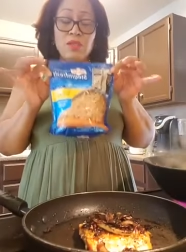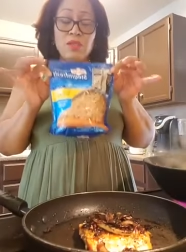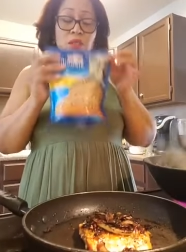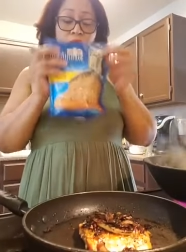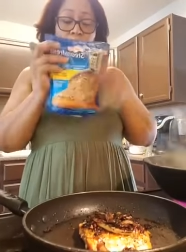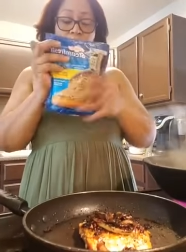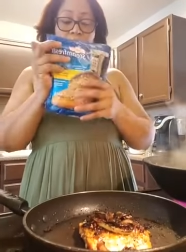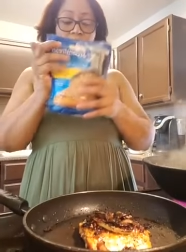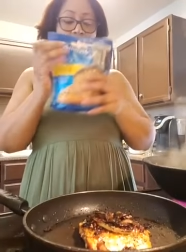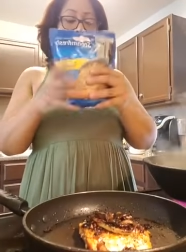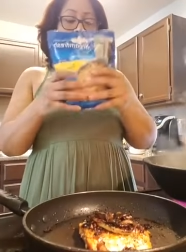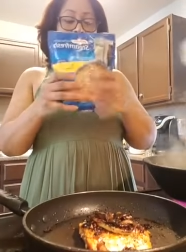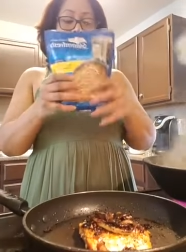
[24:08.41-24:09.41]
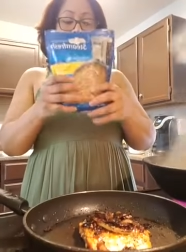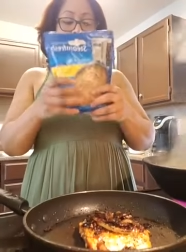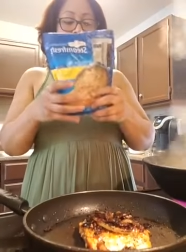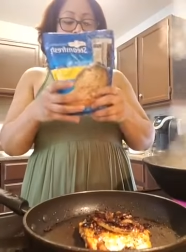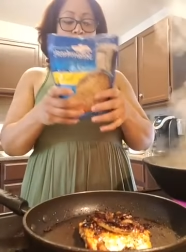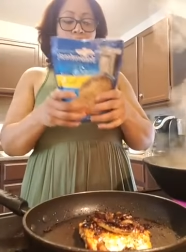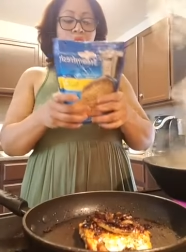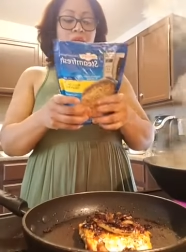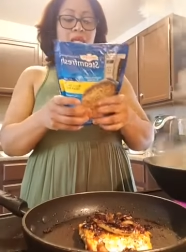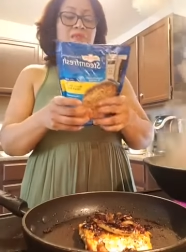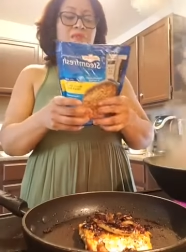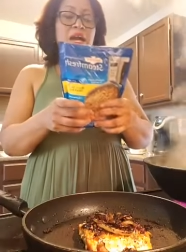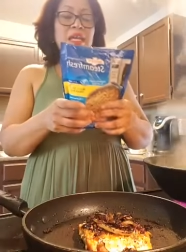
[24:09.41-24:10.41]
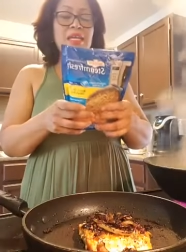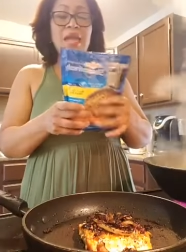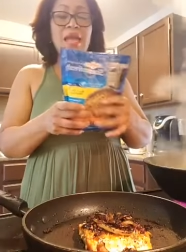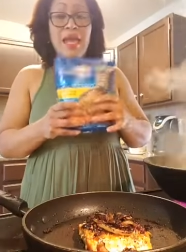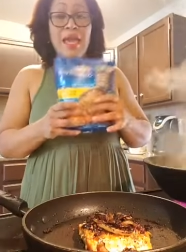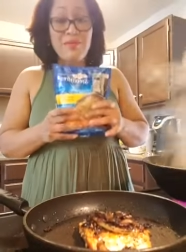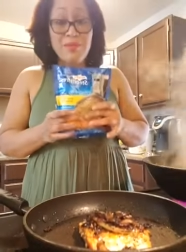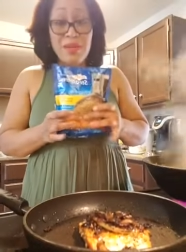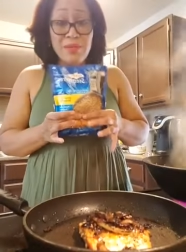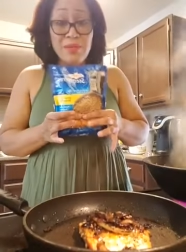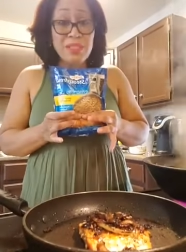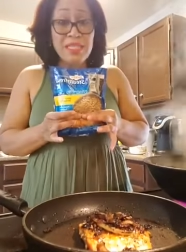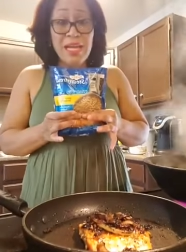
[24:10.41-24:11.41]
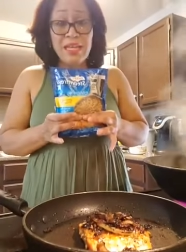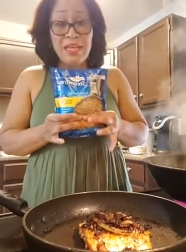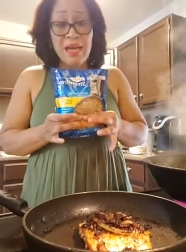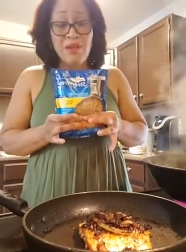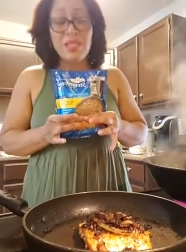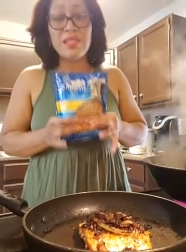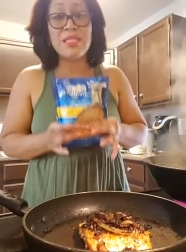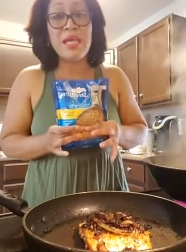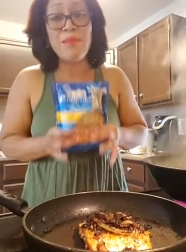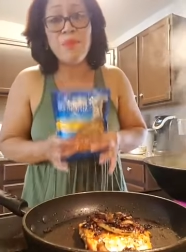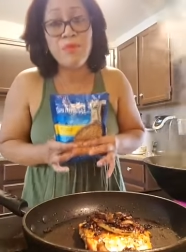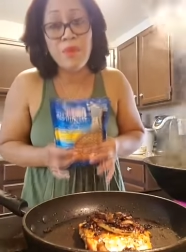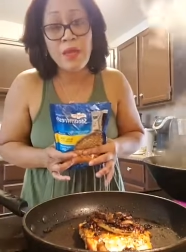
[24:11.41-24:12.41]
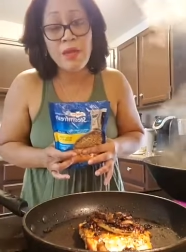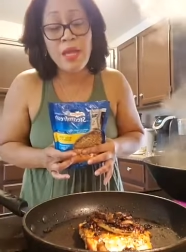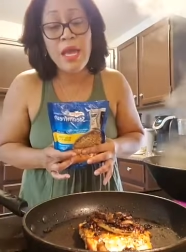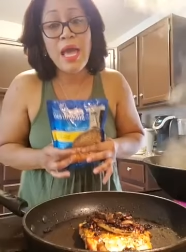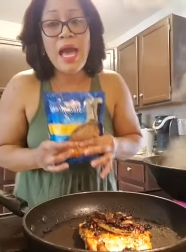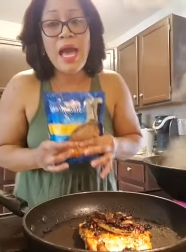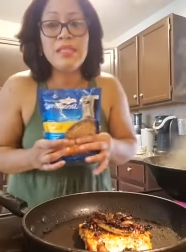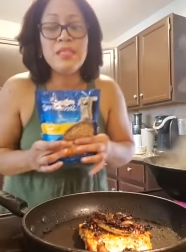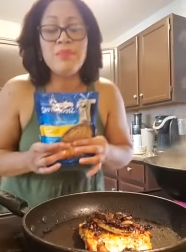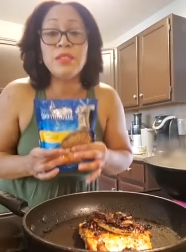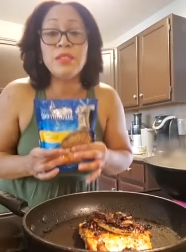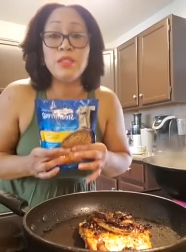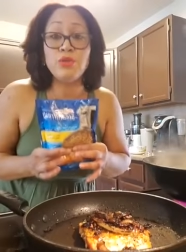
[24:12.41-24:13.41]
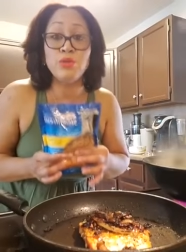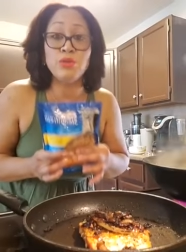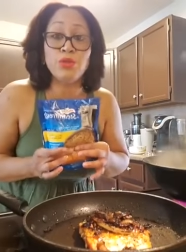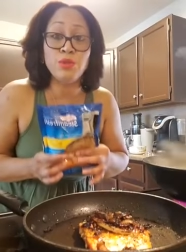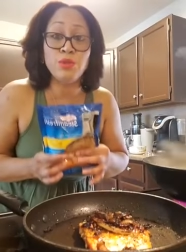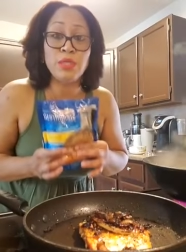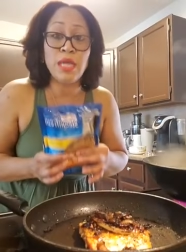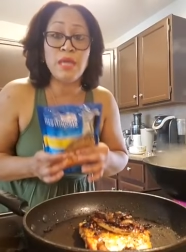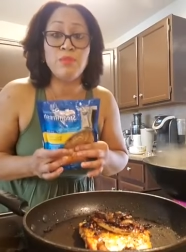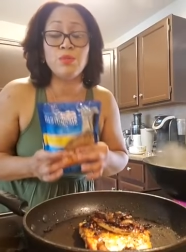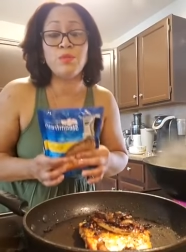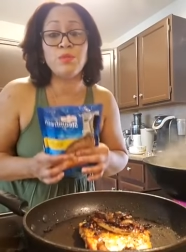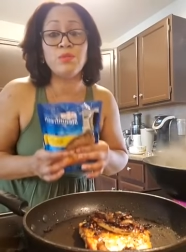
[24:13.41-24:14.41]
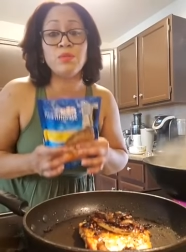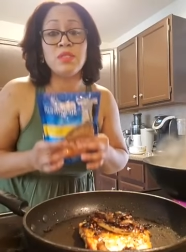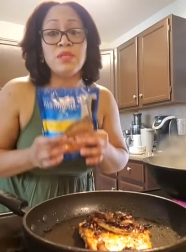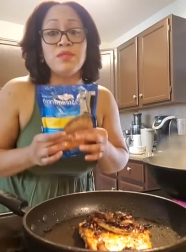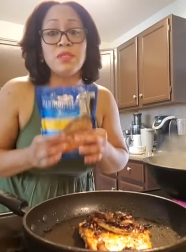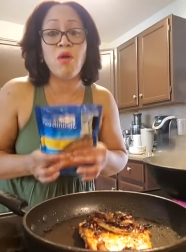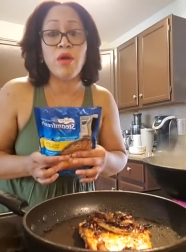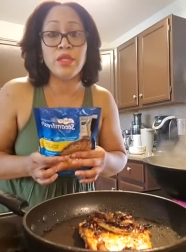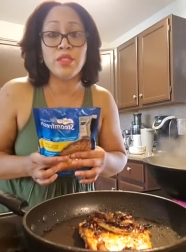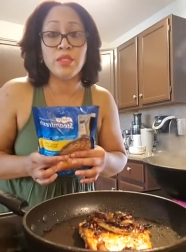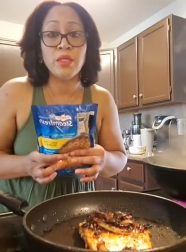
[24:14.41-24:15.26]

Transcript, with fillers: So I know I probably won't, if I eat half of it, which I doubt it because I put very, I typically do two tablespoons of starch.